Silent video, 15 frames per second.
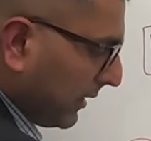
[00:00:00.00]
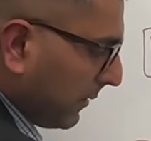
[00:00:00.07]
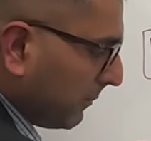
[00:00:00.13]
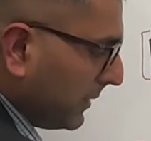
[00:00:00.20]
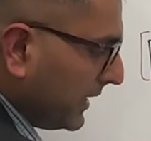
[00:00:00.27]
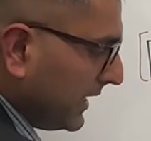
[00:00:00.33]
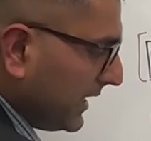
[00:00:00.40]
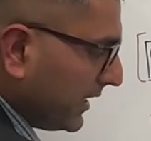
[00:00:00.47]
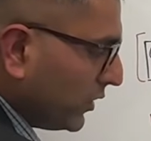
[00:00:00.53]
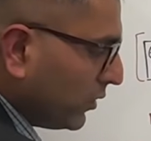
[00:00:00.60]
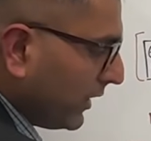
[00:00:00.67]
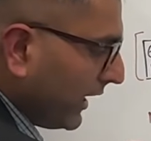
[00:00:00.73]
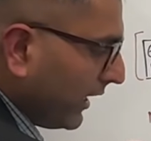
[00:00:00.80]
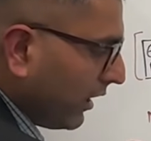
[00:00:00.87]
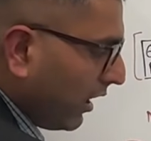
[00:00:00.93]
meaning you
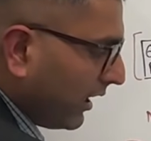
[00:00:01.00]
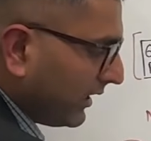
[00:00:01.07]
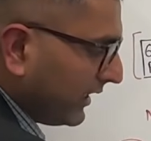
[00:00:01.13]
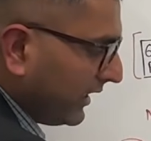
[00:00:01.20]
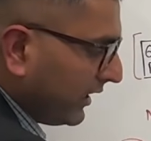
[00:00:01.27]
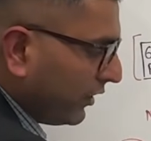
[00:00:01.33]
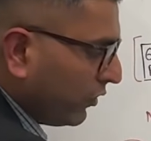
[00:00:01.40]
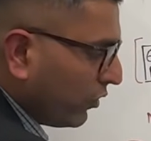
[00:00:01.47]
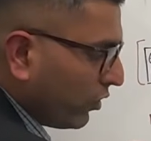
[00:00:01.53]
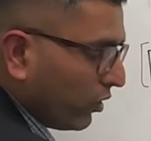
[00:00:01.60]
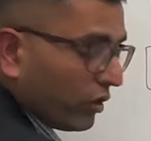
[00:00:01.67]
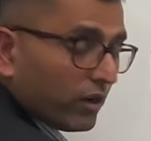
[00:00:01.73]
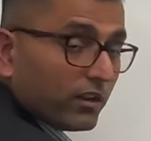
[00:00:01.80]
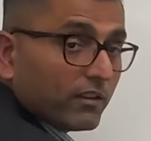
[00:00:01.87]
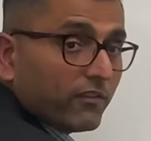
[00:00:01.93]
cannot
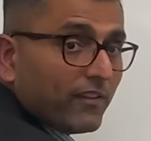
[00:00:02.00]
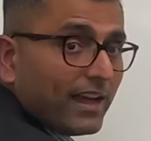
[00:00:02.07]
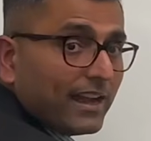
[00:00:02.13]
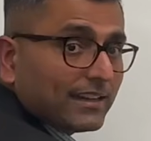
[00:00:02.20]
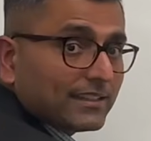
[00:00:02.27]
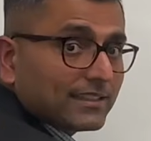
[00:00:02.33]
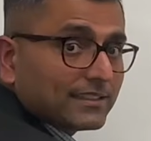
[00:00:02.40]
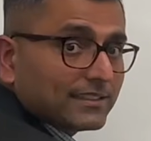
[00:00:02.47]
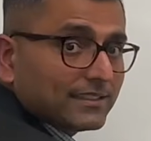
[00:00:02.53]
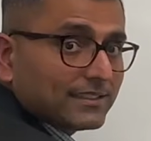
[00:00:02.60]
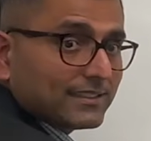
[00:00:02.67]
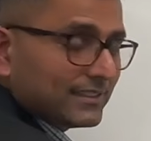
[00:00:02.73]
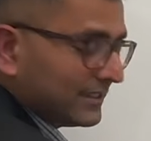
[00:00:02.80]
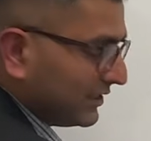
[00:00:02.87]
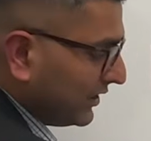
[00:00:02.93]
ignore the fact that this
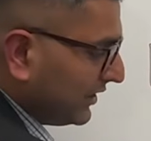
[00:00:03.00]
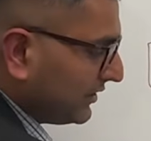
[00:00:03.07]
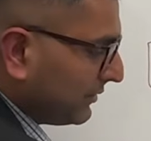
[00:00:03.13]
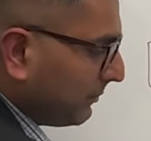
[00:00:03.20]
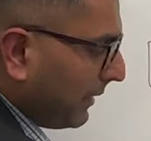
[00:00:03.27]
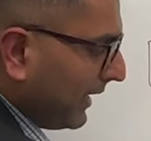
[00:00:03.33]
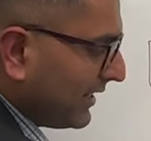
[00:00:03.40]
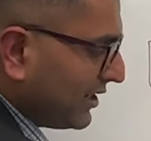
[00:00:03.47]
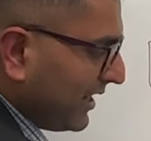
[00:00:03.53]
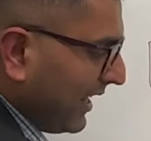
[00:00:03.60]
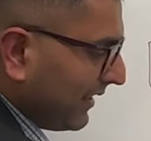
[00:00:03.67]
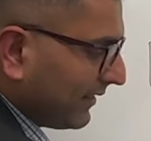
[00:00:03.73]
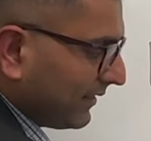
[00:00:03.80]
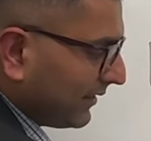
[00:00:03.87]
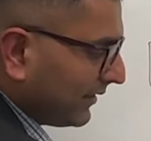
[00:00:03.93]
is just by
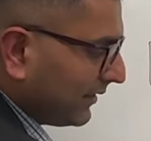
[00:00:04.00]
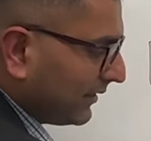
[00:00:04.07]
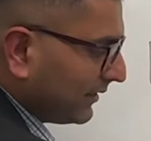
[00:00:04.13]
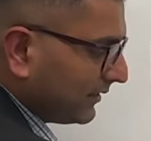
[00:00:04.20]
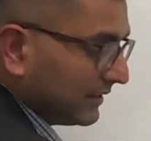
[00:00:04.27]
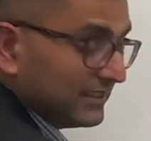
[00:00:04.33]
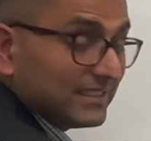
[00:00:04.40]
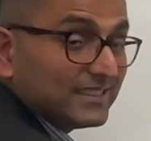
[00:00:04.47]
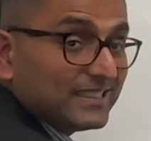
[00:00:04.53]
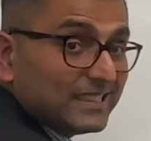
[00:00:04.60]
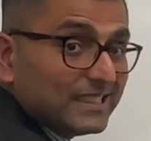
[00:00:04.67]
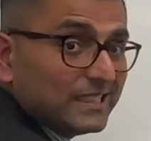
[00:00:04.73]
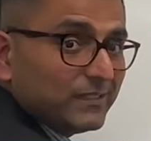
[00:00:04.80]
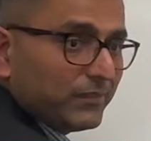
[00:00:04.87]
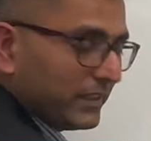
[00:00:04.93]
chance. This is
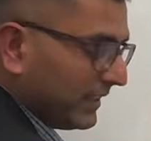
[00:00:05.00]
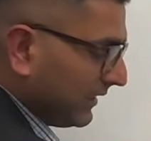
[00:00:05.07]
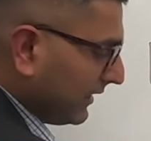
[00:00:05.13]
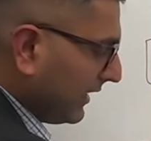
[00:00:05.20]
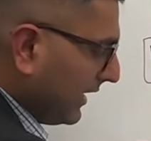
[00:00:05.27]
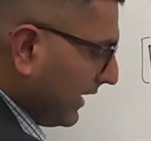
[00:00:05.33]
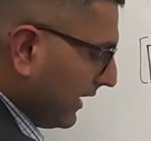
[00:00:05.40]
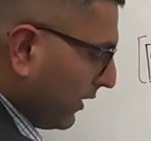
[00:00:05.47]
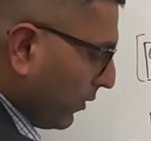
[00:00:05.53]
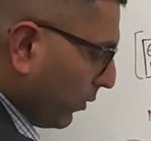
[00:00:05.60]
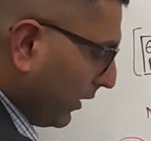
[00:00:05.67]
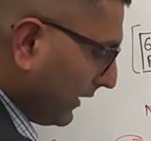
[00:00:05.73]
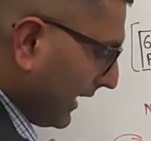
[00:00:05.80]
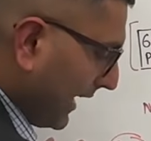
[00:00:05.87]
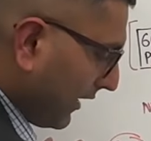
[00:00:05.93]
significant.
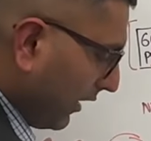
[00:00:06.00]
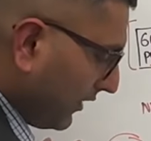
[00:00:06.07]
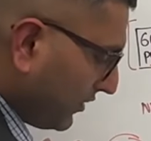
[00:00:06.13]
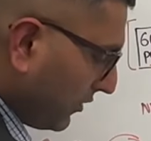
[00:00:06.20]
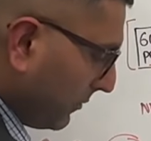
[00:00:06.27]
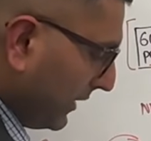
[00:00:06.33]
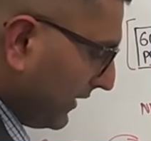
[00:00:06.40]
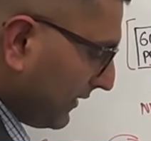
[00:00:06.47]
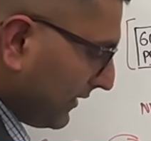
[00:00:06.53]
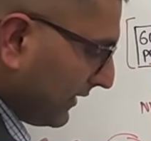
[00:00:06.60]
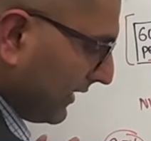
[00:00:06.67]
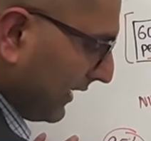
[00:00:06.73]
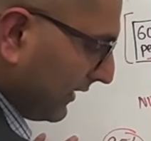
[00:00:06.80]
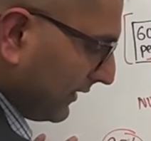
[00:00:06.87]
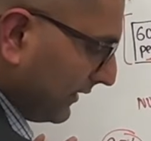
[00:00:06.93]
What that also means is
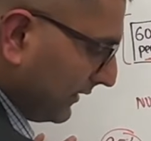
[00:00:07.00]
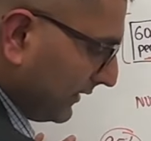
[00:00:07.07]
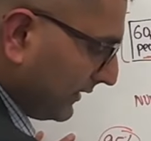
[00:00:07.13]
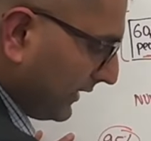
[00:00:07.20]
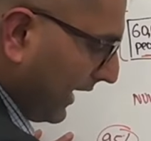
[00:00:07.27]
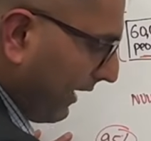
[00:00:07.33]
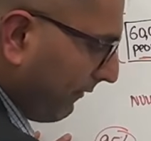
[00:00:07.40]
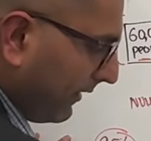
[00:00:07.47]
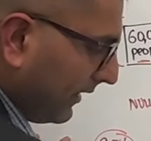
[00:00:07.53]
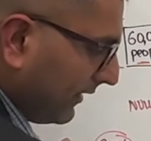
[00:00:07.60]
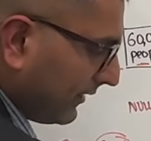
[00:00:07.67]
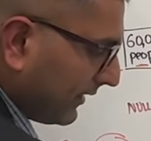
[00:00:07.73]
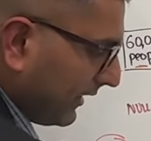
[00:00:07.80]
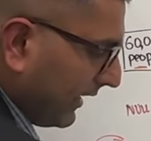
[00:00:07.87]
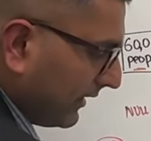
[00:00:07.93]
that this is
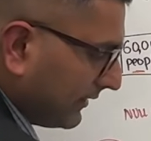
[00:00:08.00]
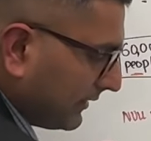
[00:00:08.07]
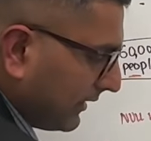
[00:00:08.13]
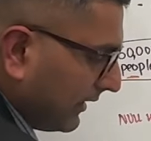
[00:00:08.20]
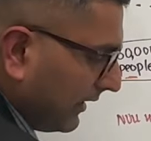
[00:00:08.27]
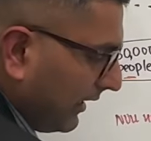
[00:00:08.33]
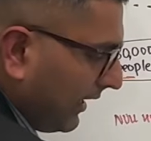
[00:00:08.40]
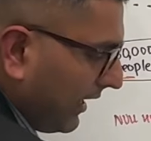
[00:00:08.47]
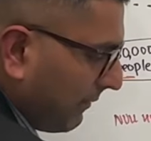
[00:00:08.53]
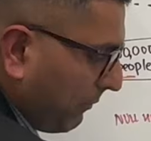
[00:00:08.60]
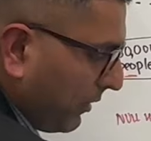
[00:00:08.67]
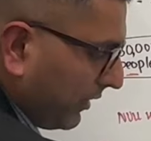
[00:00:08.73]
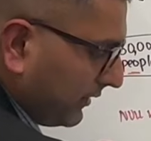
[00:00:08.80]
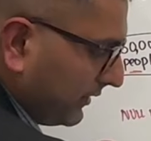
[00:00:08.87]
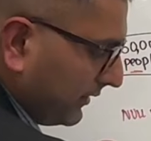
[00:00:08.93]
evidence against the null
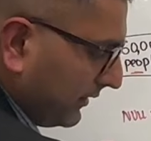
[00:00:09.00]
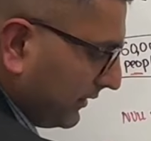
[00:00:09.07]
hypothesis.